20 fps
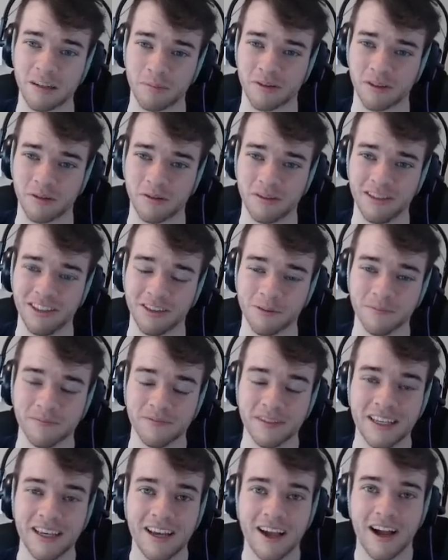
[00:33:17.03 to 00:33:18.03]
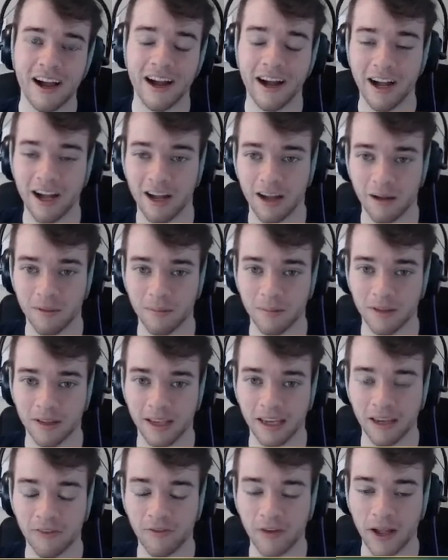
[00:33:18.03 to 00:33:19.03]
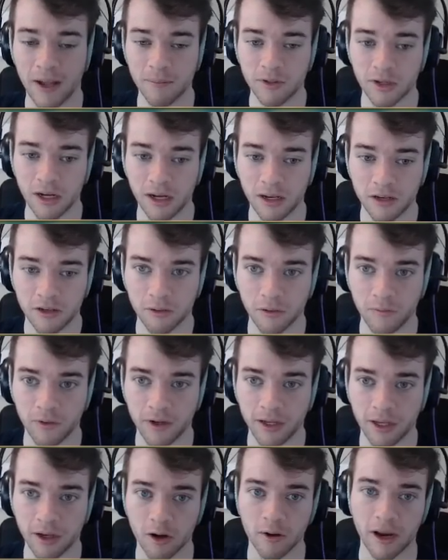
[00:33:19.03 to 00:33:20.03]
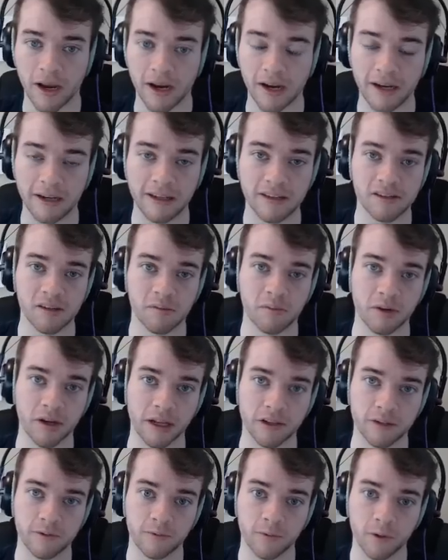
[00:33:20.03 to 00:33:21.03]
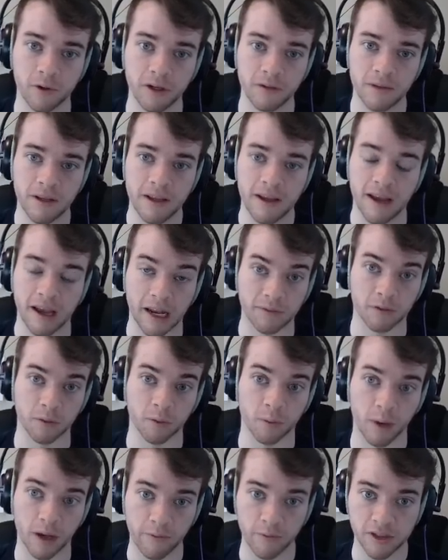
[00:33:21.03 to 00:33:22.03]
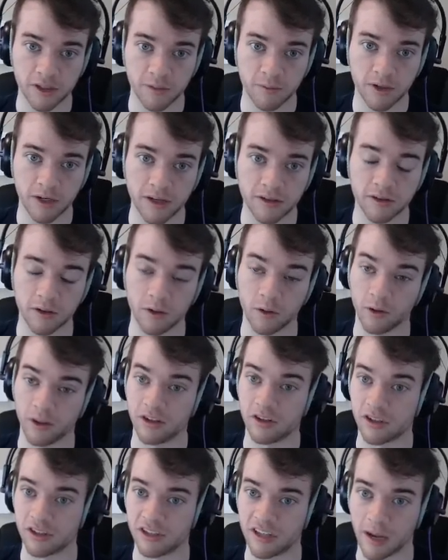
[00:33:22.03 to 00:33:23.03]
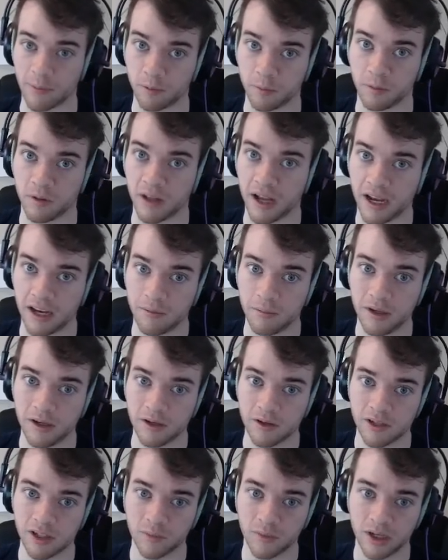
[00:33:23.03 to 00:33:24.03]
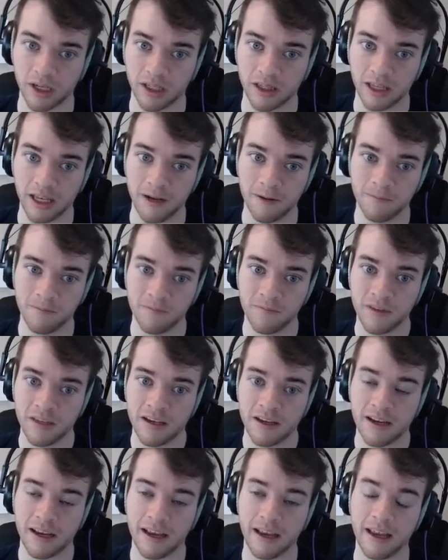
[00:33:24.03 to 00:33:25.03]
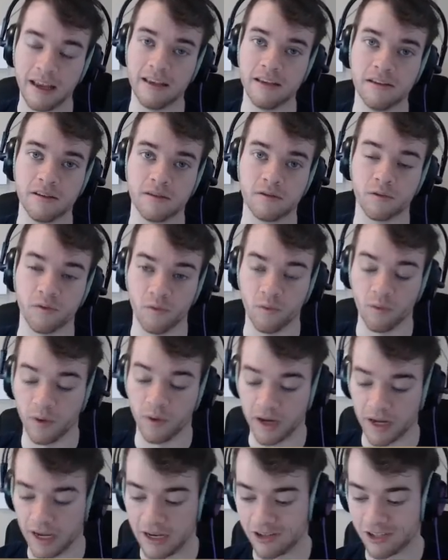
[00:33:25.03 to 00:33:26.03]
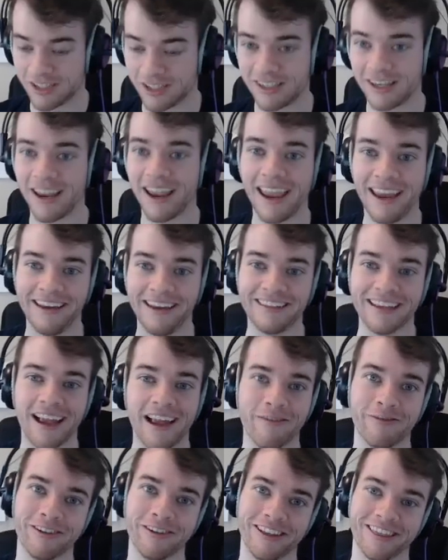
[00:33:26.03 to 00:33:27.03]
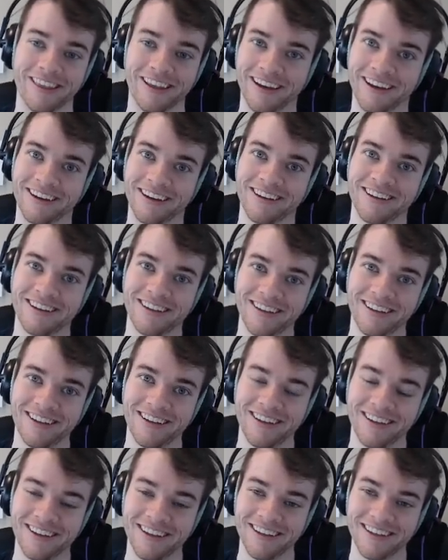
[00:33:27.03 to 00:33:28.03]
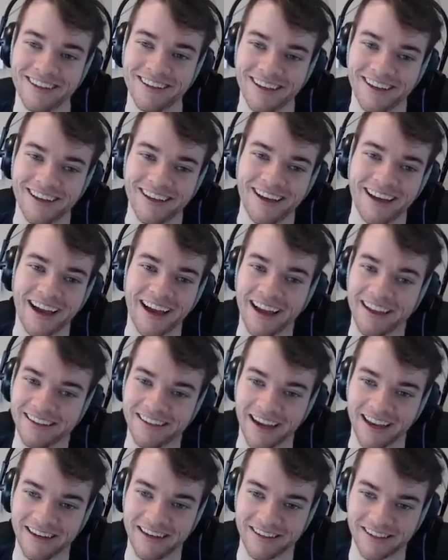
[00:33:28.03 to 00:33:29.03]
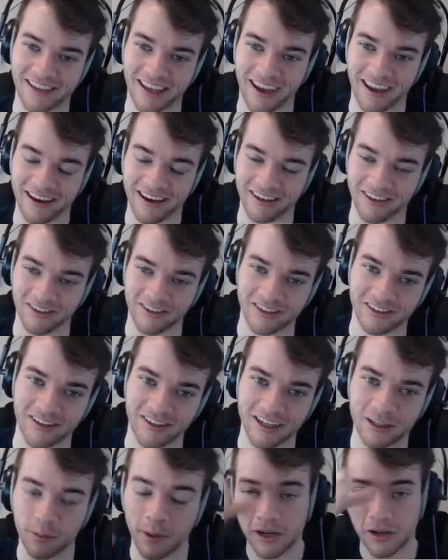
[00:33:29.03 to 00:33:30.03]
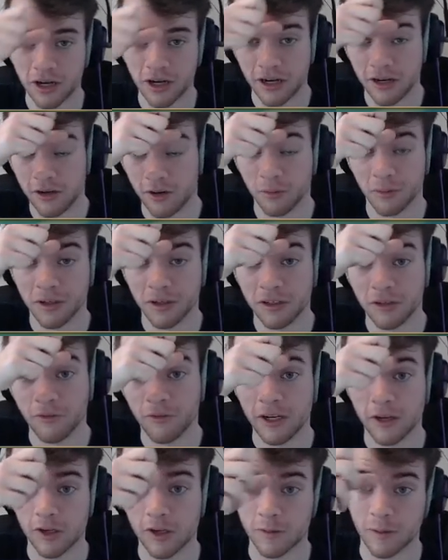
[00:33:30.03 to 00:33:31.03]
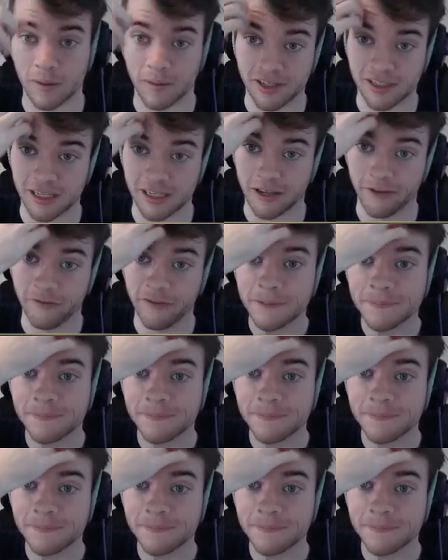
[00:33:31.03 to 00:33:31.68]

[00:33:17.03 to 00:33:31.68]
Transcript: episode, too. Um, like, if I'm trying to do a video and I need someone else for it, and I have to wait for someone else, or they just stop replying to me or something like that, is when I just hate everything. I, I just can't do it. So that's why I try to normally do videos by myself.